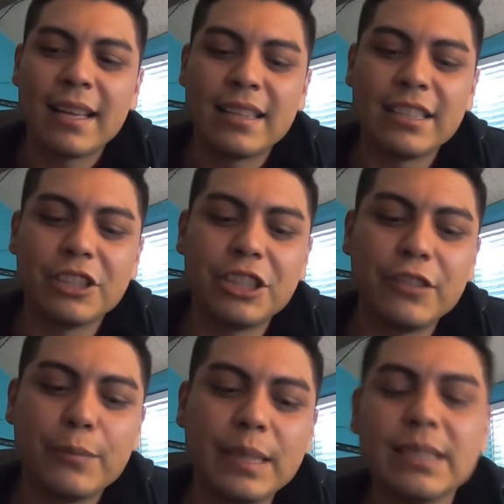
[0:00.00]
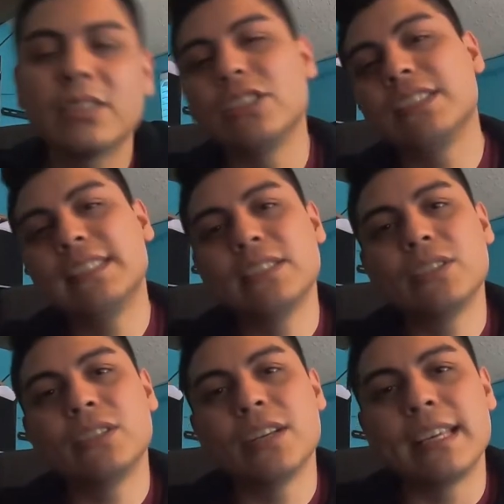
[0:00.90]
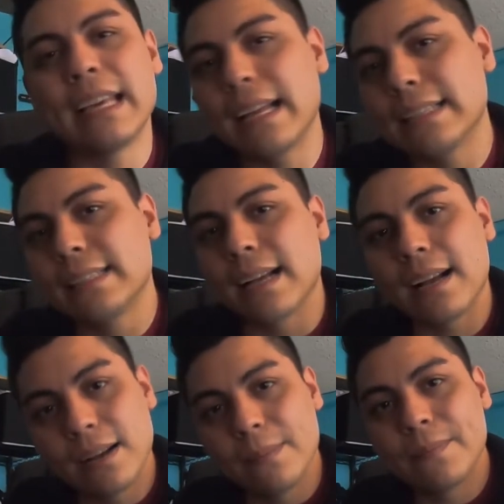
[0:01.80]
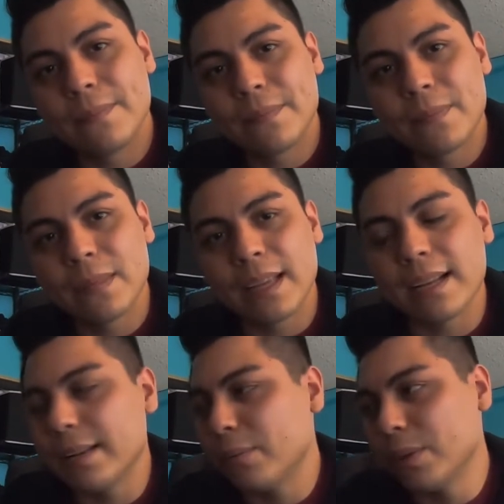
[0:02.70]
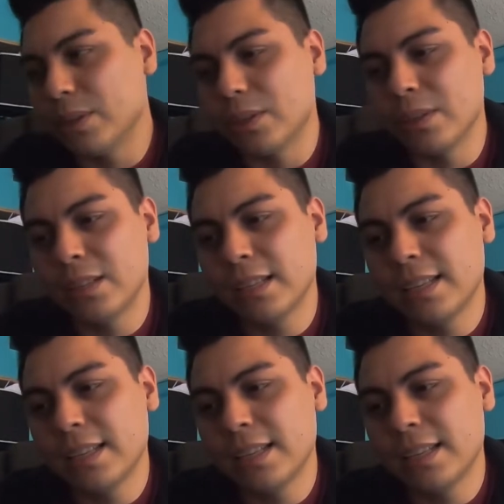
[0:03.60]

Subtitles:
the achievements are still yet to come. Like I will